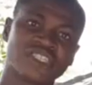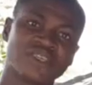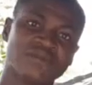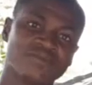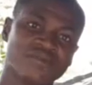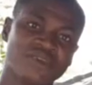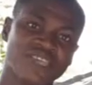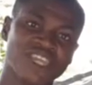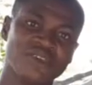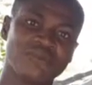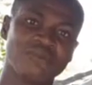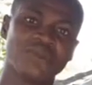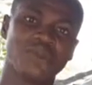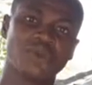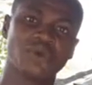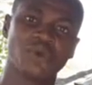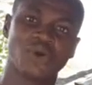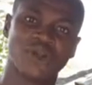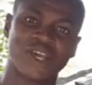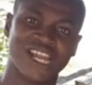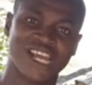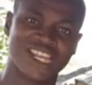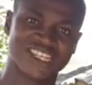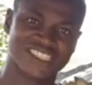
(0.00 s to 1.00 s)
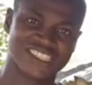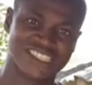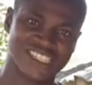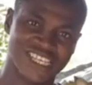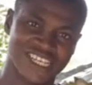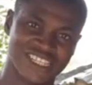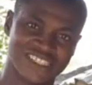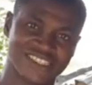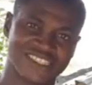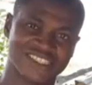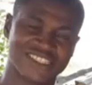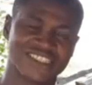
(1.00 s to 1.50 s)
baby on her
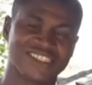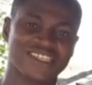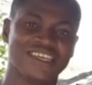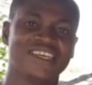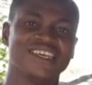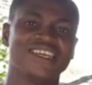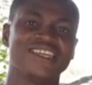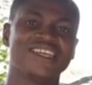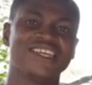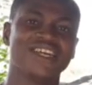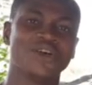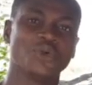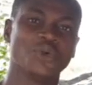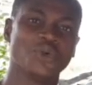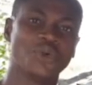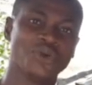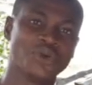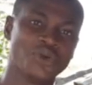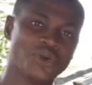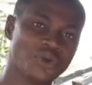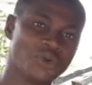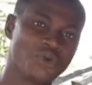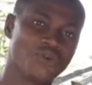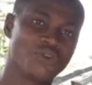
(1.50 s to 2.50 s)
chest. They will look